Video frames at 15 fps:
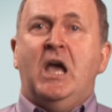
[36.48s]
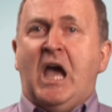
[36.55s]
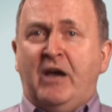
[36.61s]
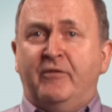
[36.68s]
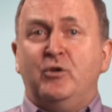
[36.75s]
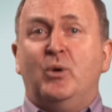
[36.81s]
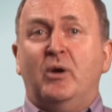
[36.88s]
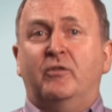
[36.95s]

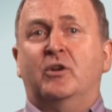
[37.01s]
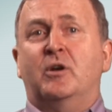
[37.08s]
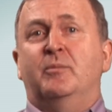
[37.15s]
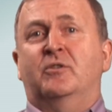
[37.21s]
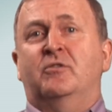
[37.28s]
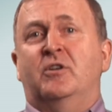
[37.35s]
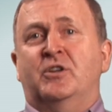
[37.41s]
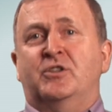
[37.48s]
Have you ever come
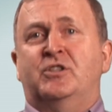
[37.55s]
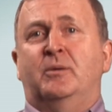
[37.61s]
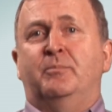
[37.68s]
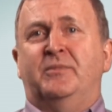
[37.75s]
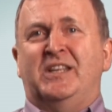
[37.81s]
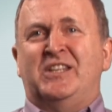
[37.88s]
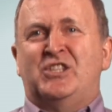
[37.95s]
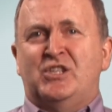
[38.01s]
across
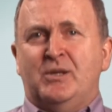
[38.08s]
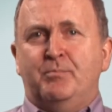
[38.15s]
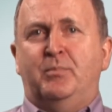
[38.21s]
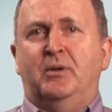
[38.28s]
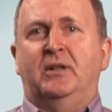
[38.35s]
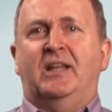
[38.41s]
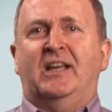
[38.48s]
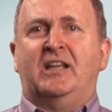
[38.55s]
something
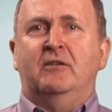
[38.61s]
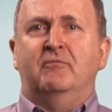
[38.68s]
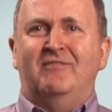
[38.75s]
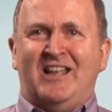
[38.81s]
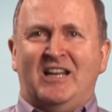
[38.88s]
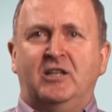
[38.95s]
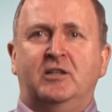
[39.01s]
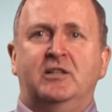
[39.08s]
simple that can
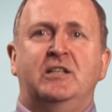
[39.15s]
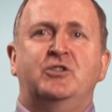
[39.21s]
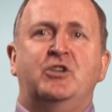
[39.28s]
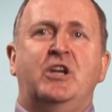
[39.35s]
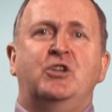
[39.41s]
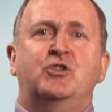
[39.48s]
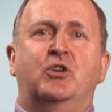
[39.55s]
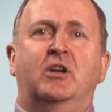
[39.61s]
radically
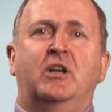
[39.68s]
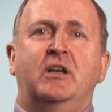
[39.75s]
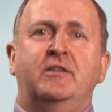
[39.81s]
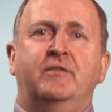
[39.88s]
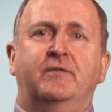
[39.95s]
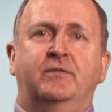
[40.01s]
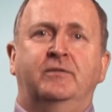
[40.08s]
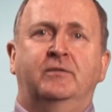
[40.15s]
change your
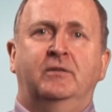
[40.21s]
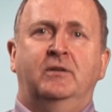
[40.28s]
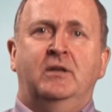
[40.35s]
life?